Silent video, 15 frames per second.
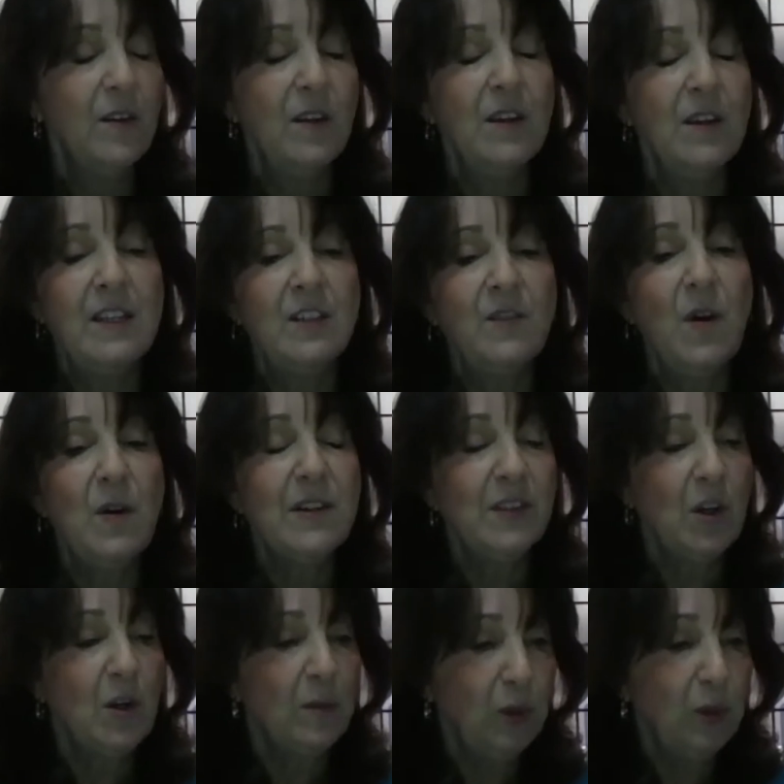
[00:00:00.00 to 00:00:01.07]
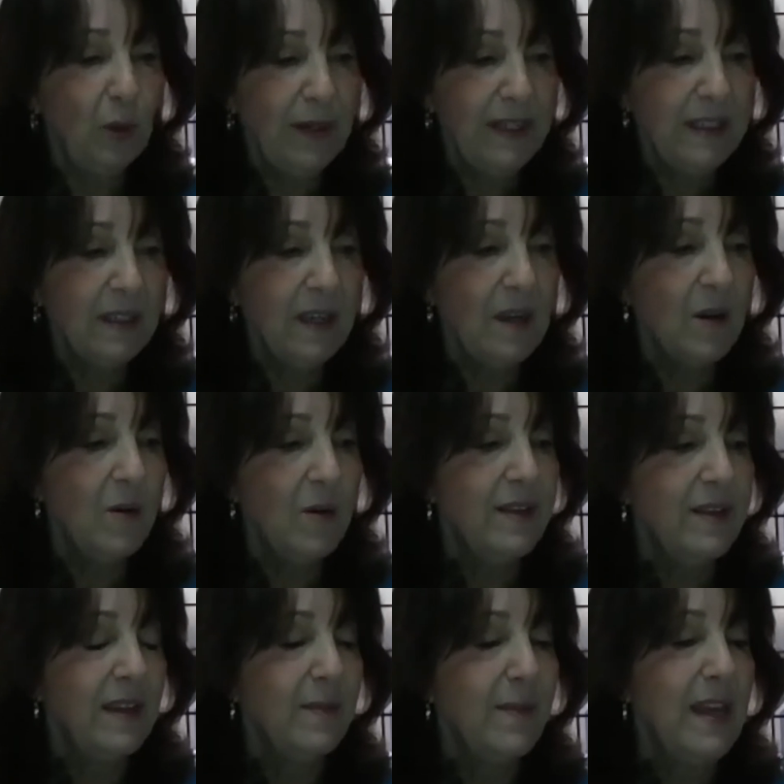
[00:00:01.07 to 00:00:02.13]
as far as our employees go, I
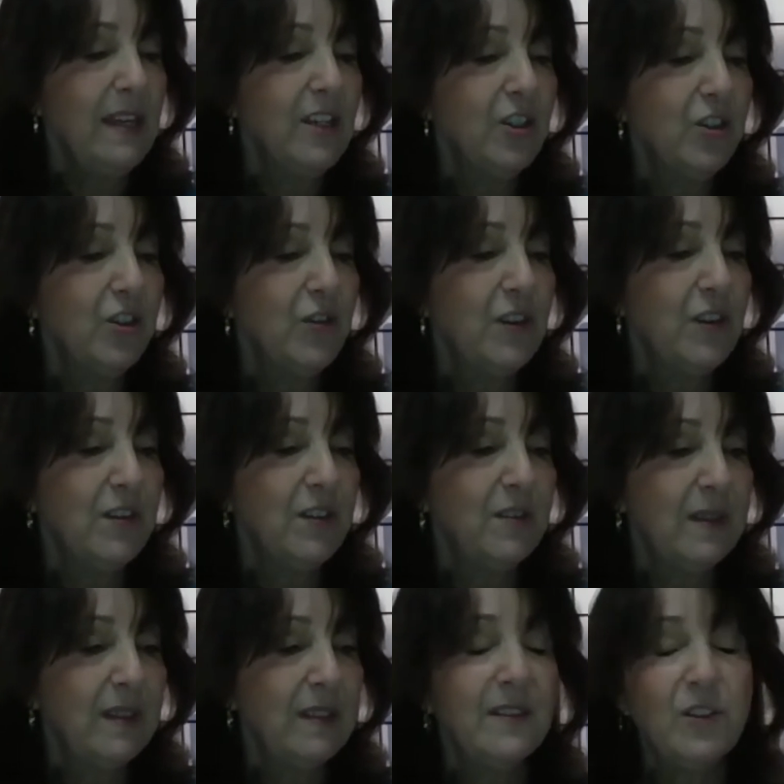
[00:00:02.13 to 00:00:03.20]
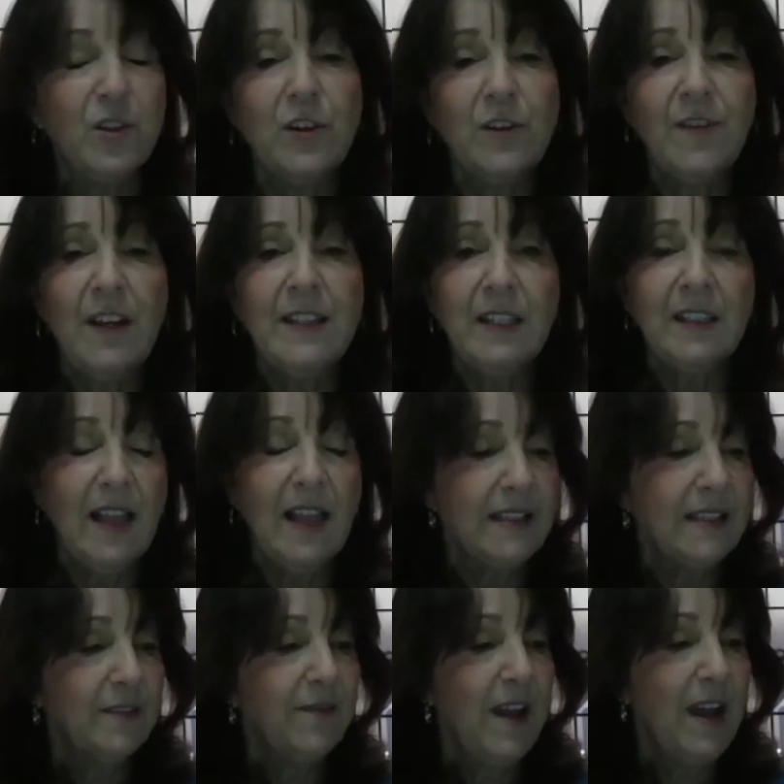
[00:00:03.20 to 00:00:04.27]
think making sure that the certified, the
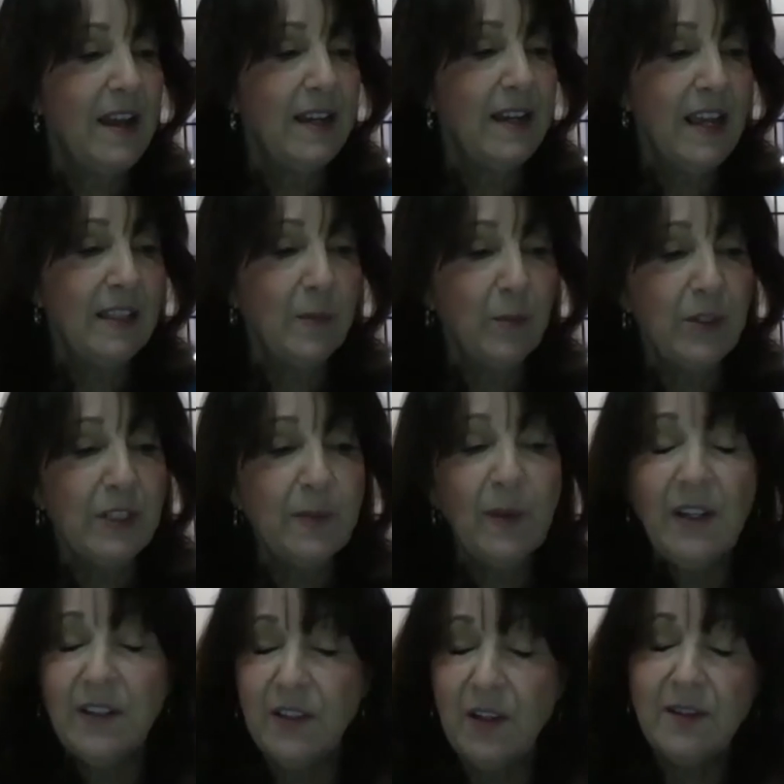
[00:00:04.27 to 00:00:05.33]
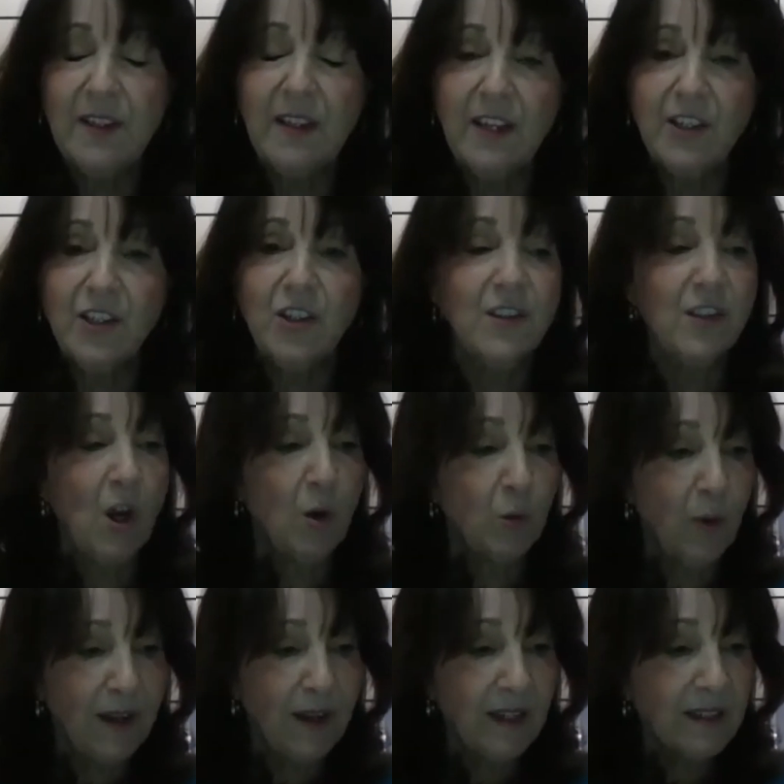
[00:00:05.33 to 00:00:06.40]
classified, and the principal associations are
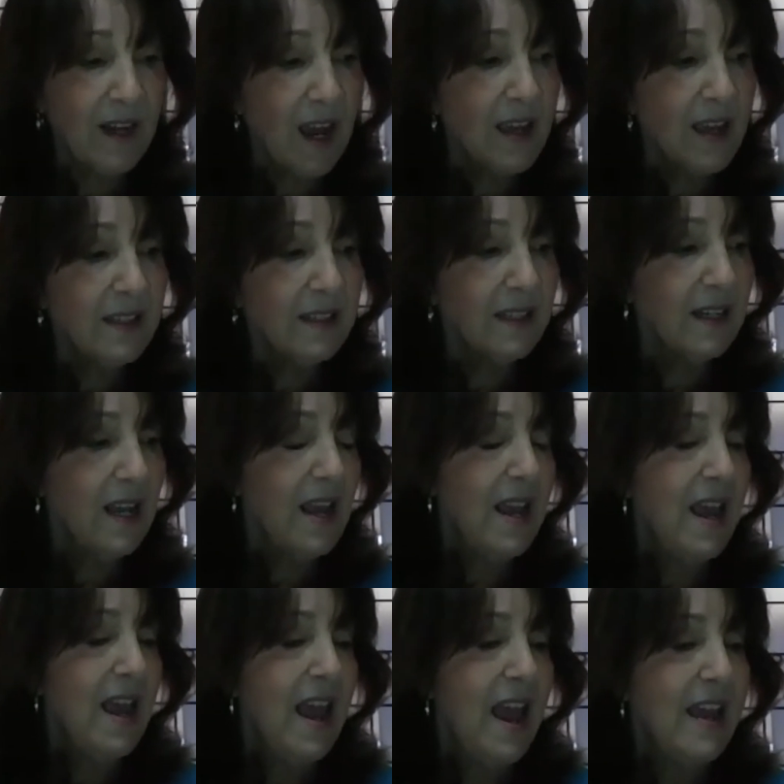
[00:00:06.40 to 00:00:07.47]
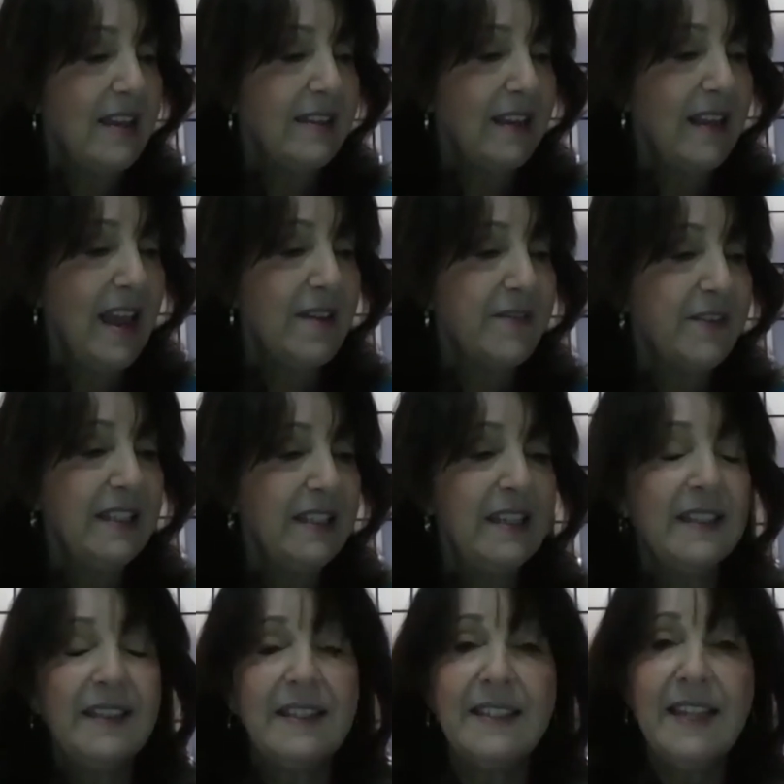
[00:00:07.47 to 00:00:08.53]
recognized and that they have a seat
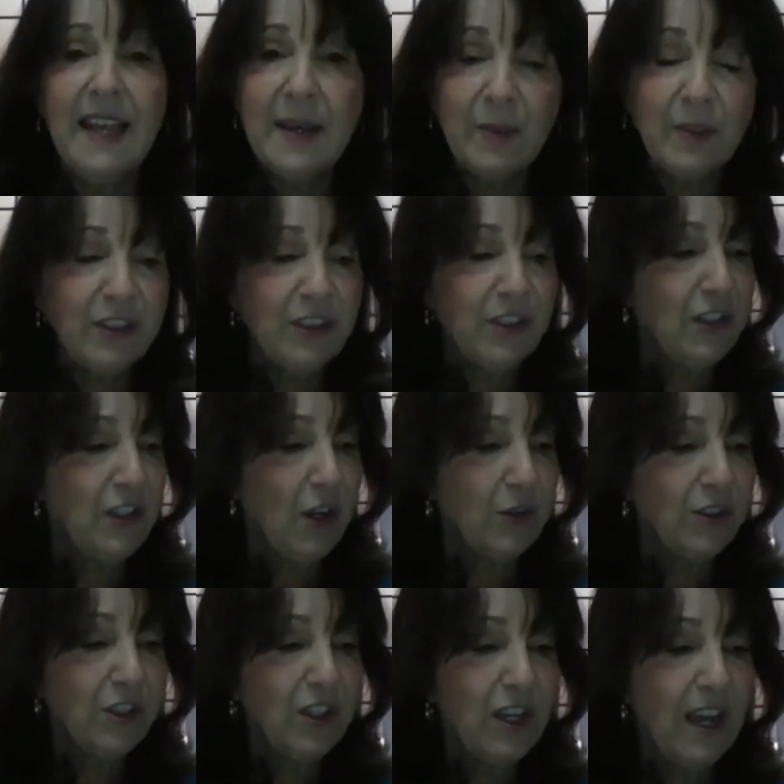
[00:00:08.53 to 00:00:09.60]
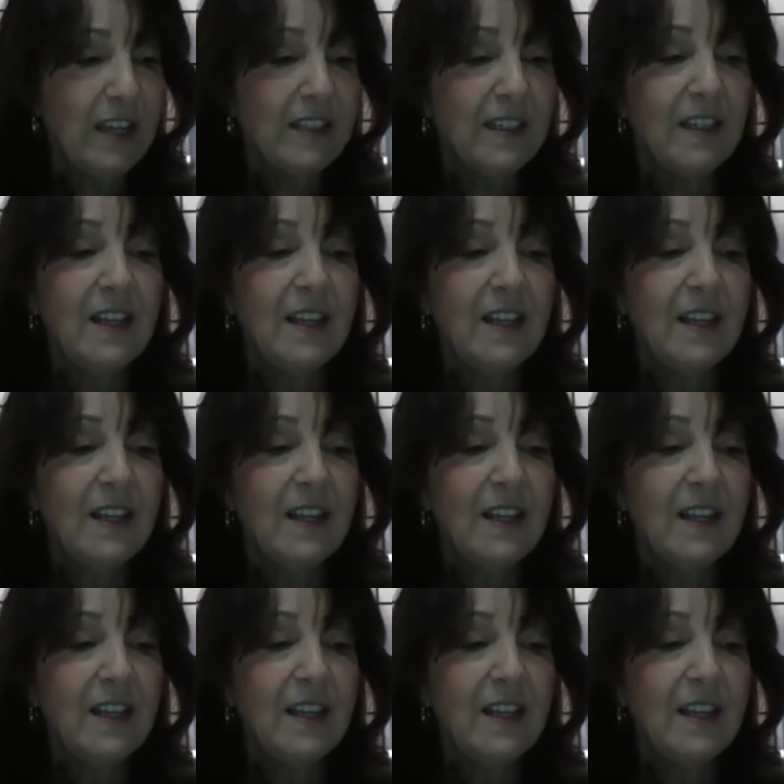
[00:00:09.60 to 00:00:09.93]
at the table to negotiate